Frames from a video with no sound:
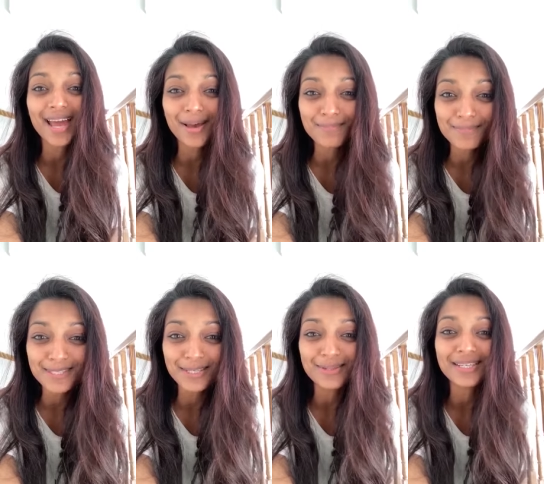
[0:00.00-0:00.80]

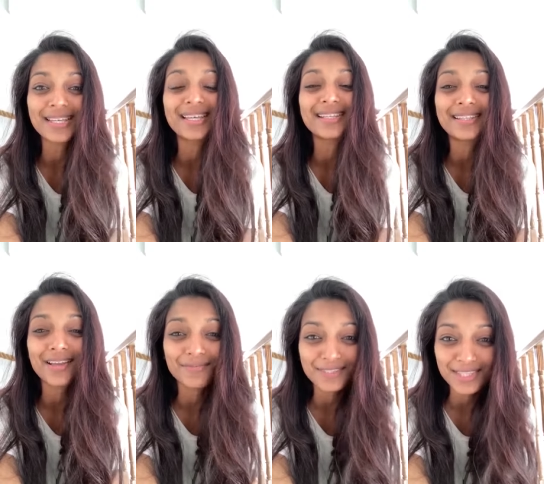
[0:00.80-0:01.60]
absolutely in
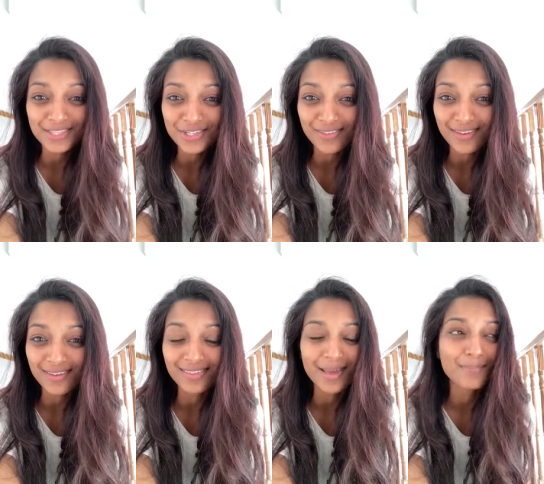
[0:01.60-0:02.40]
love with each
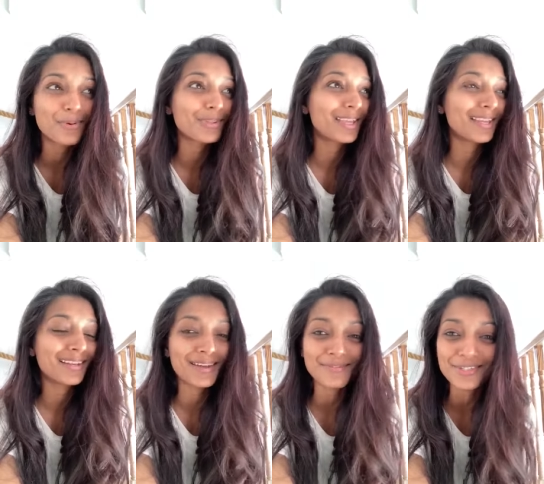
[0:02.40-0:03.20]
other. They're both in
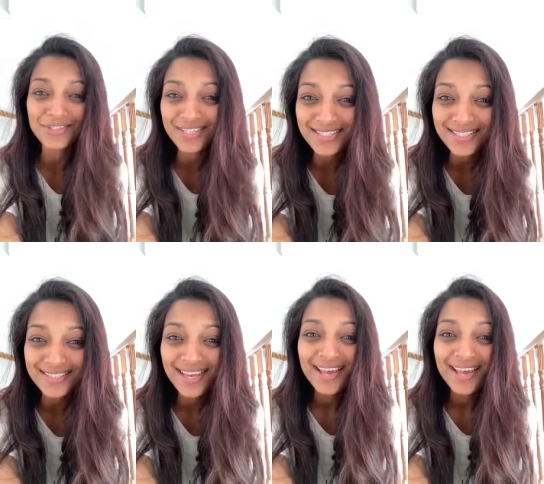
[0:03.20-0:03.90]
love with Jesus.